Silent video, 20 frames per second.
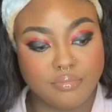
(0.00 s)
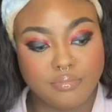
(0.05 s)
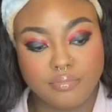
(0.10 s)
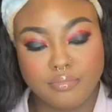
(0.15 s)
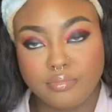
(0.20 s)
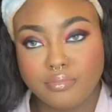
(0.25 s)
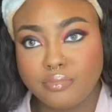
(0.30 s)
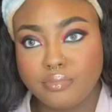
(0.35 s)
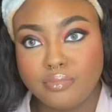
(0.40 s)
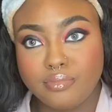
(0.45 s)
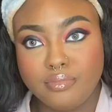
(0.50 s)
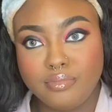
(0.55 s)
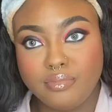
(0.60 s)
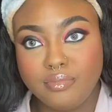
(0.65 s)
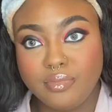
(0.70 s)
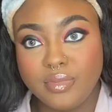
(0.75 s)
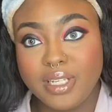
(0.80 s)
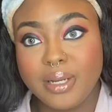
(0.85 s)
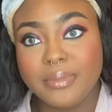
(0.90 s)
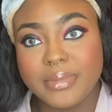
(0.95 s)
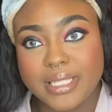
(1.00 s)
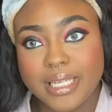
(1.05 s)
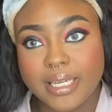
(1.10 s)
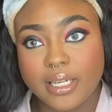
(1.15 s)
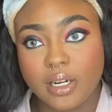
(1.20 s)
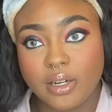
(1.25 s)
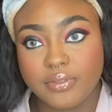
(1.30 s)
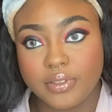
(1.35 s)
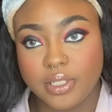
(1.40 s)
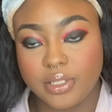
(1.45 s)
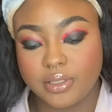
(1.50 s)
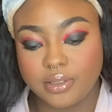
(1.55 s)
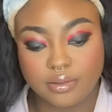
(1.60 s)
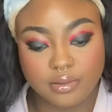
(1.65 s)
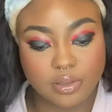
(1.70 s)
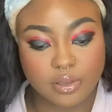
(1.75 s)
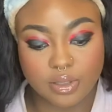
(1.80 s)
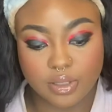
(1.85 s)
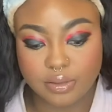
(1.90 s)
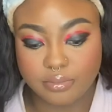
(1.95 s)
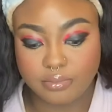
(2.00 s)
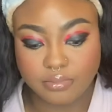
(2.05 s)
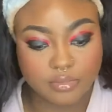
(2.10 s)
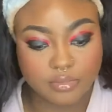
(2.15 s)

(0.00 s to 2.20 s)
I'm gonna take it off, y'all. Hold on.